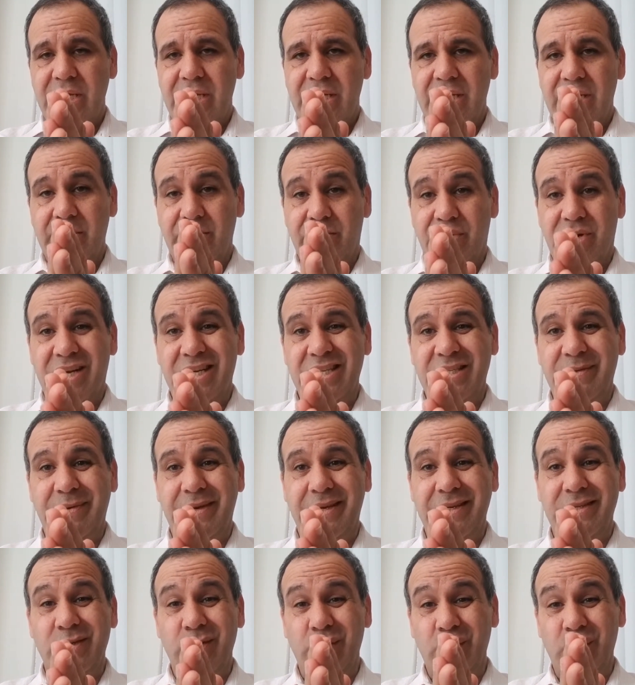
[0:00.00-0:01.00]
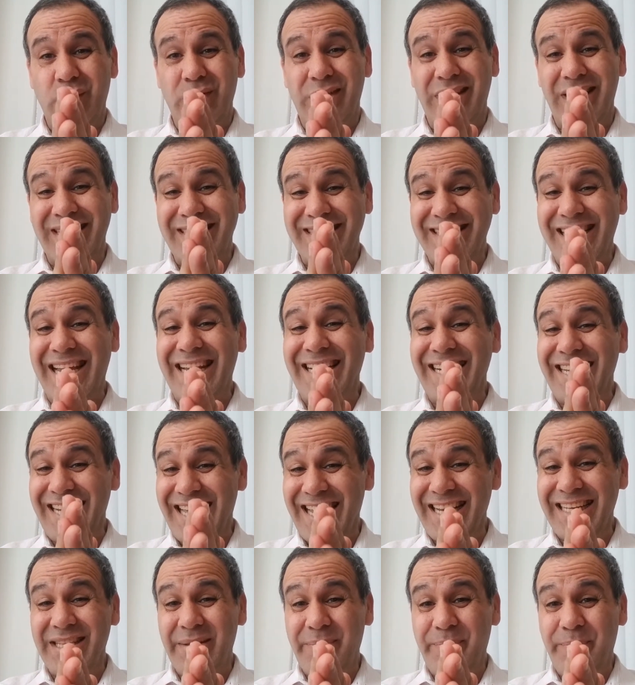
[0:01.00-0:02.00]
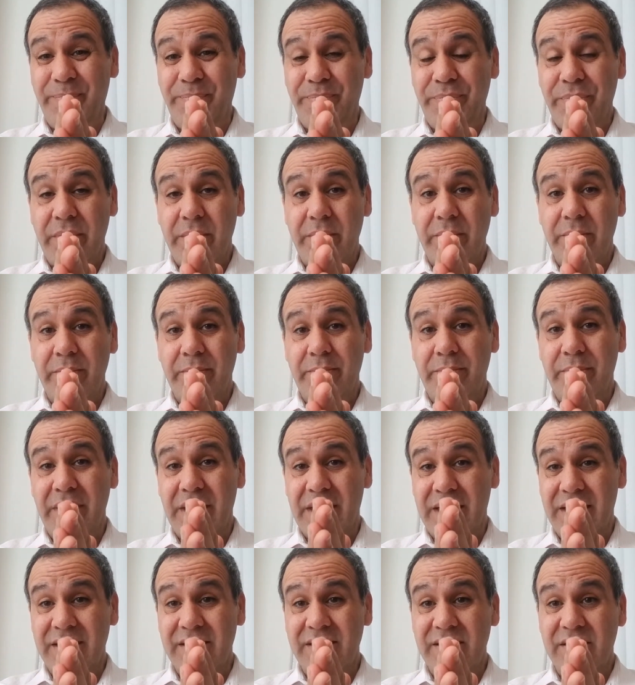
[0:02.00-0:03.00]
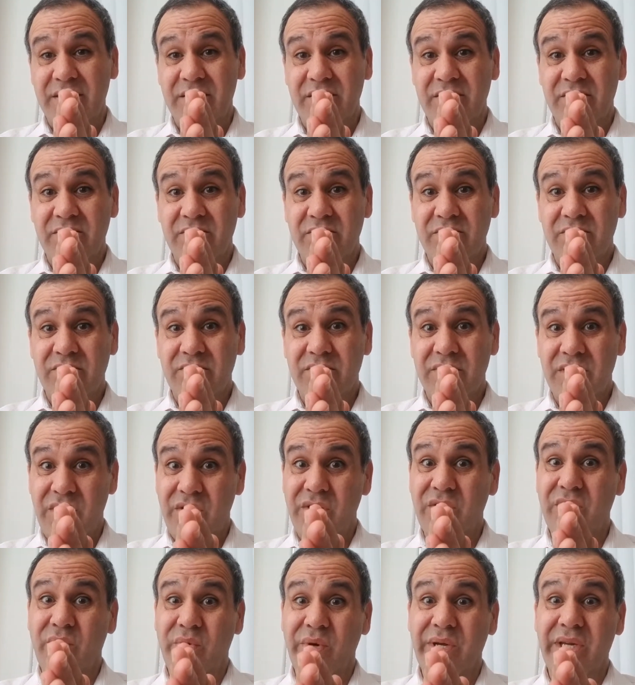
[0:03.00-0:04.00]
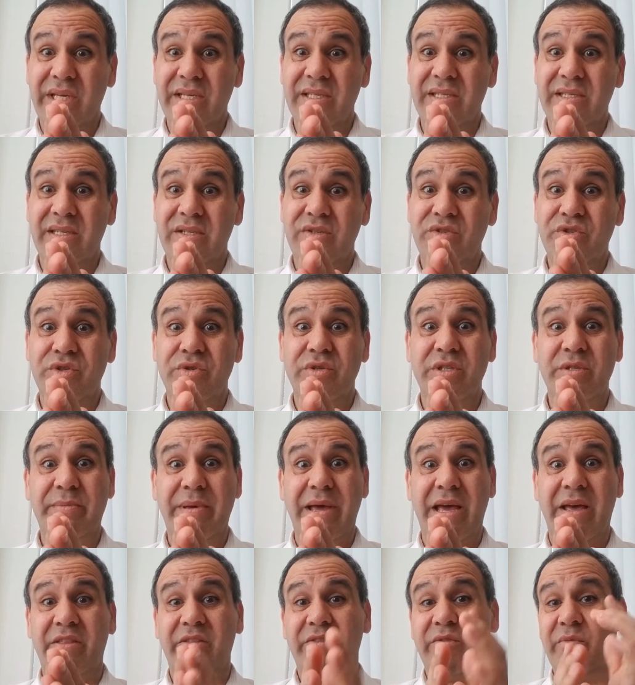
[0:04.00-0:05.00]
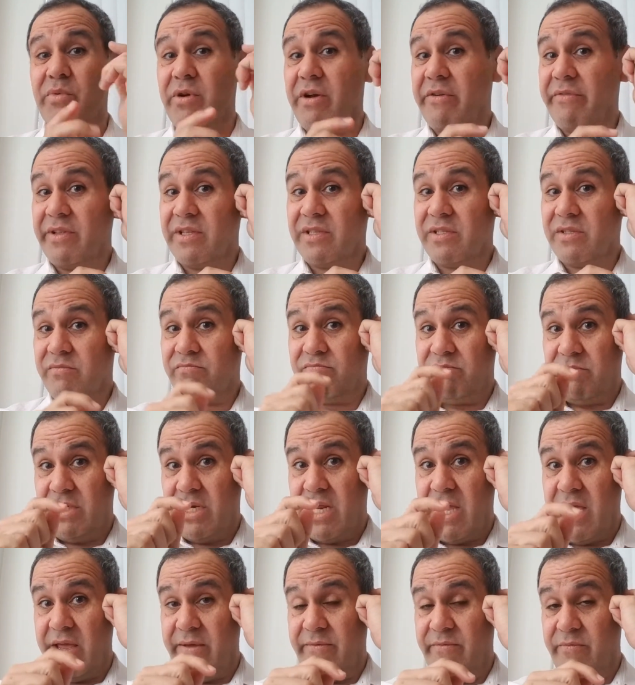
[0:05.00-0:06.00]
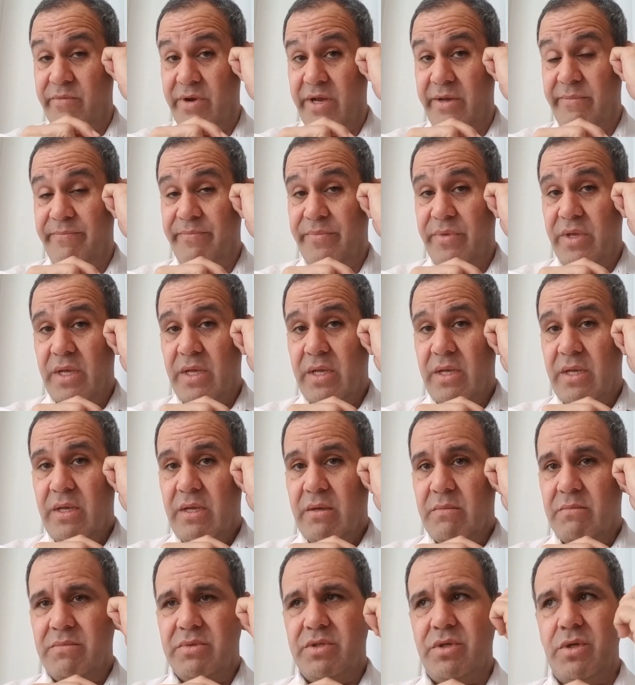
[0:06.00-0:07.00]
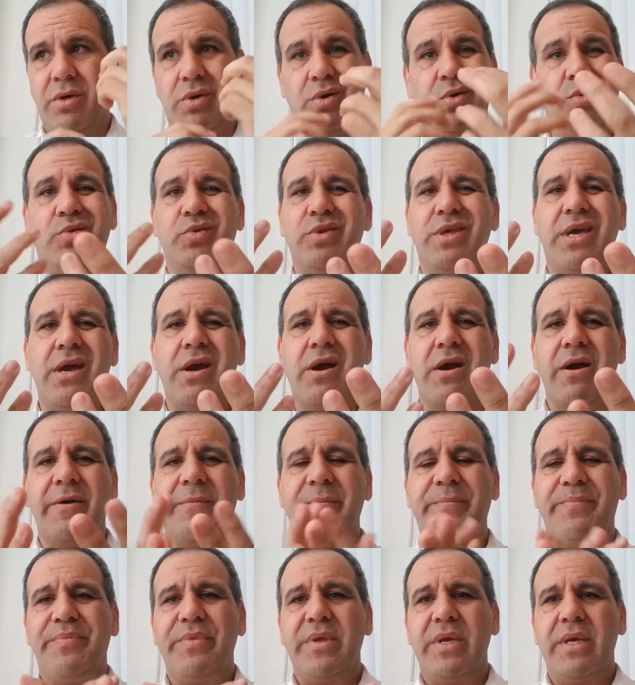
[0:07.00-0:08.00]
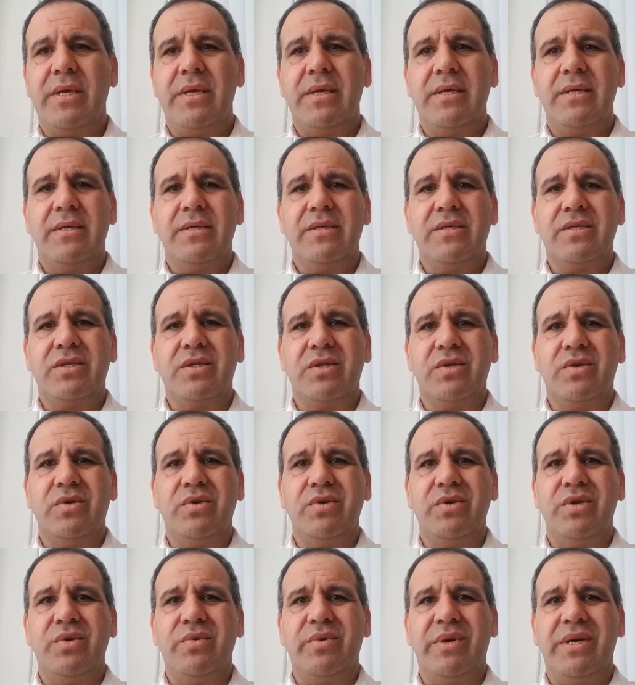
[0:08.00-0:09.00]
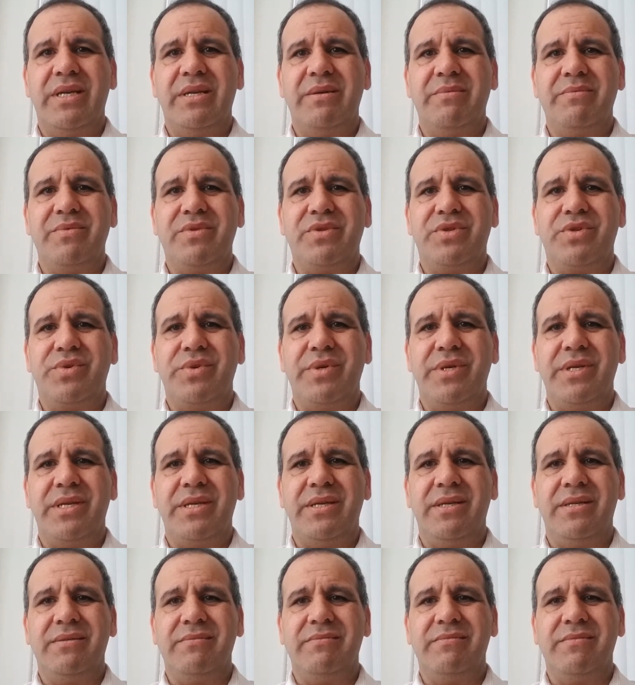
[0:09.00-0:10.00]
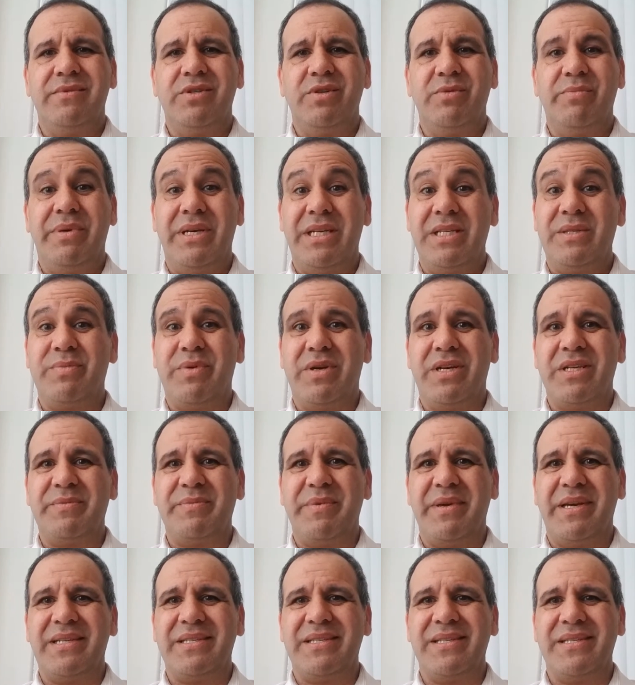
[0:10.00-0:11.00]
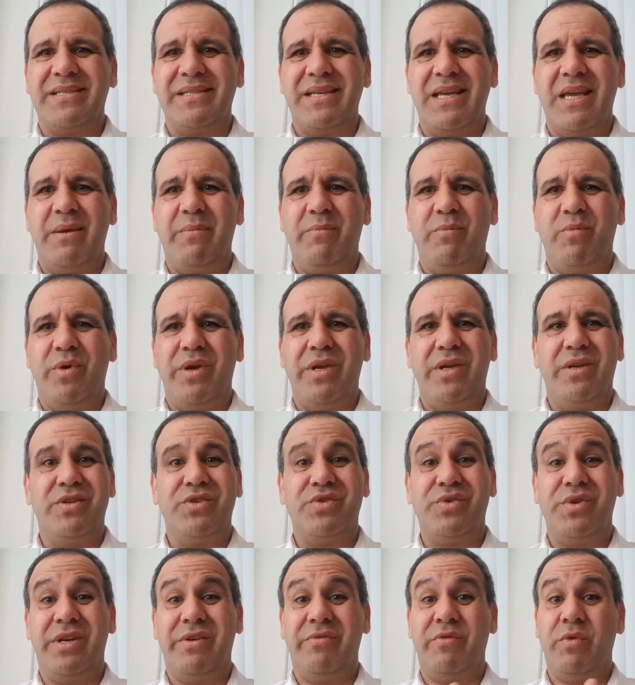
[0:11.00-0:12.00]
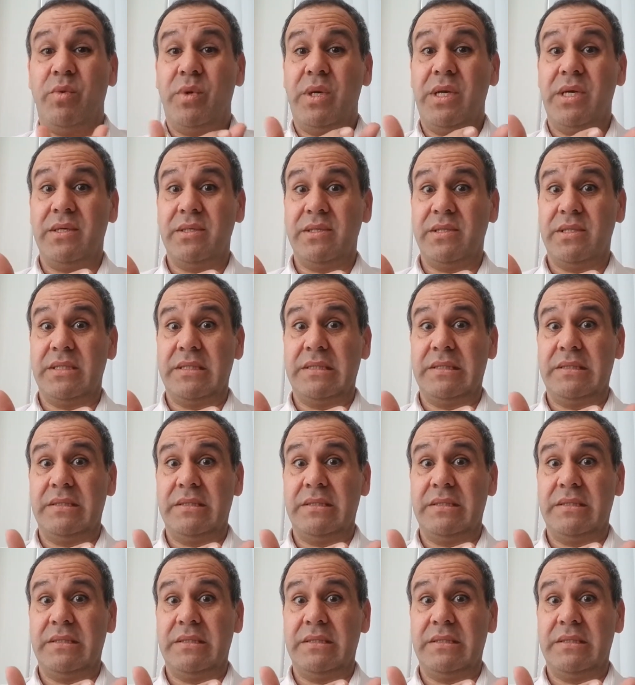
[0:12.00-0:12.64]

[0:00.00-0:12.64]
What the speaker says: and prospects will look exactly like them because they're your quickest and surest path to profits today, right? You don't know who they are, so you wind up treating your best prospects the same way you treat everyone else.